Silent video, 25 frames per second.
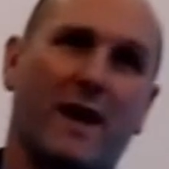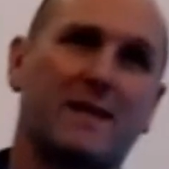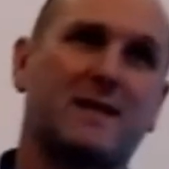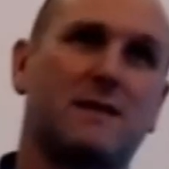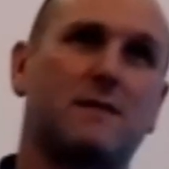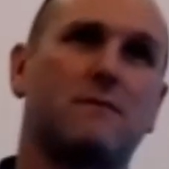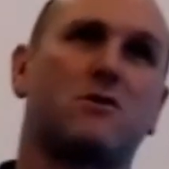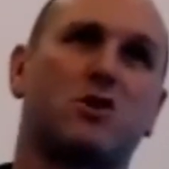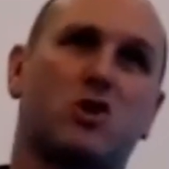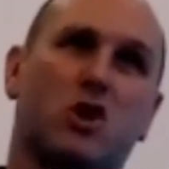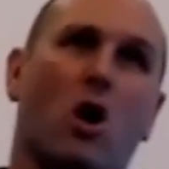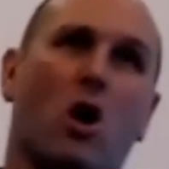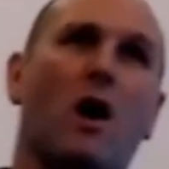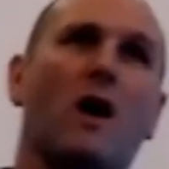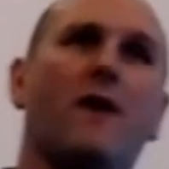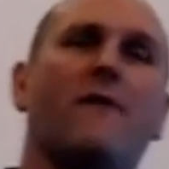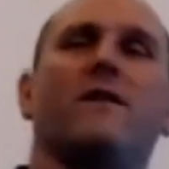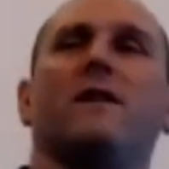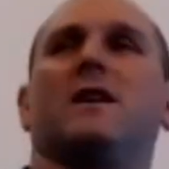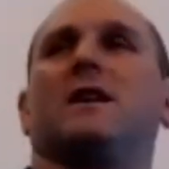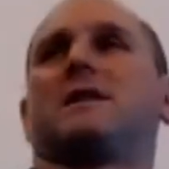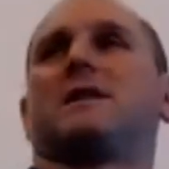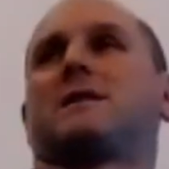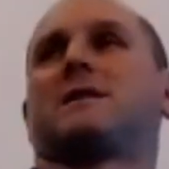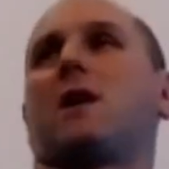that's
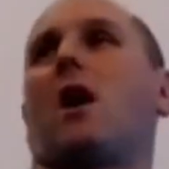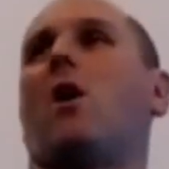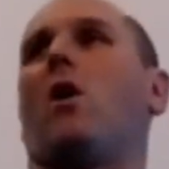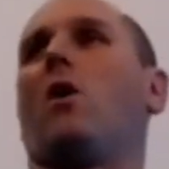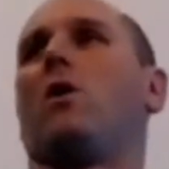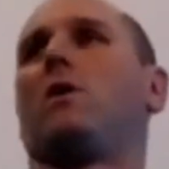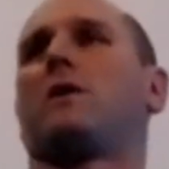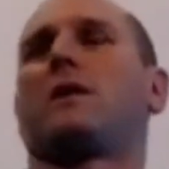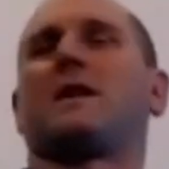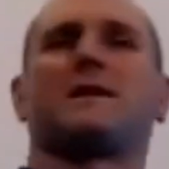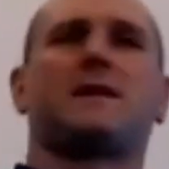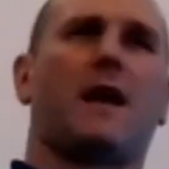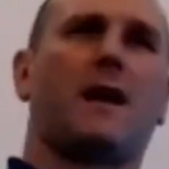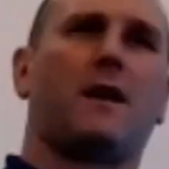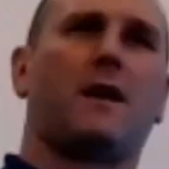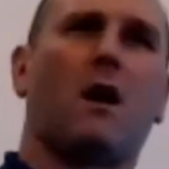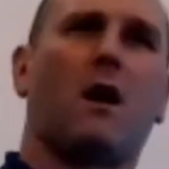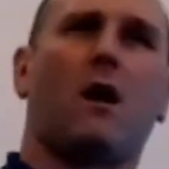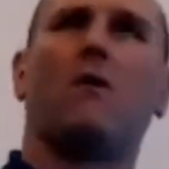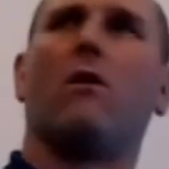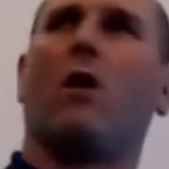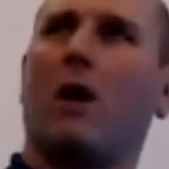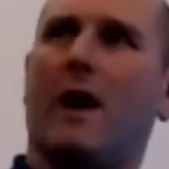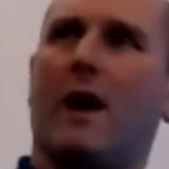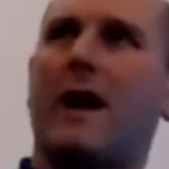driving the soul to say, no,
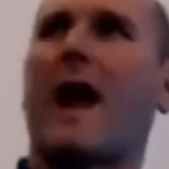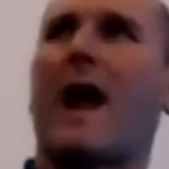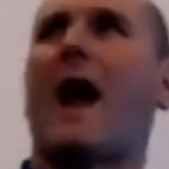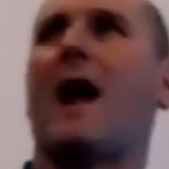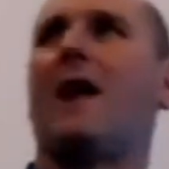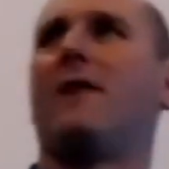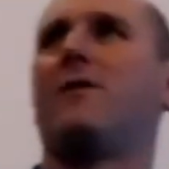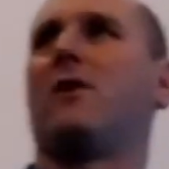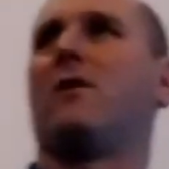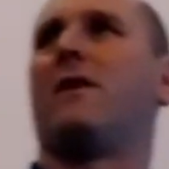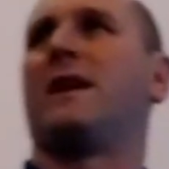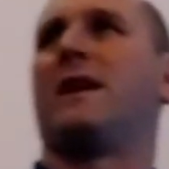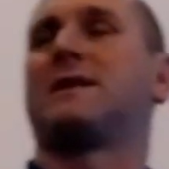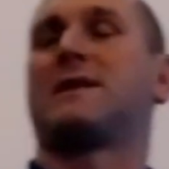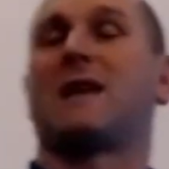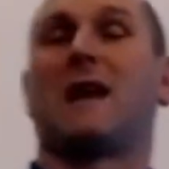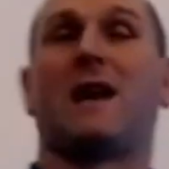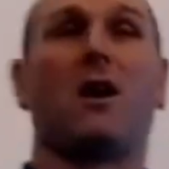I can do this.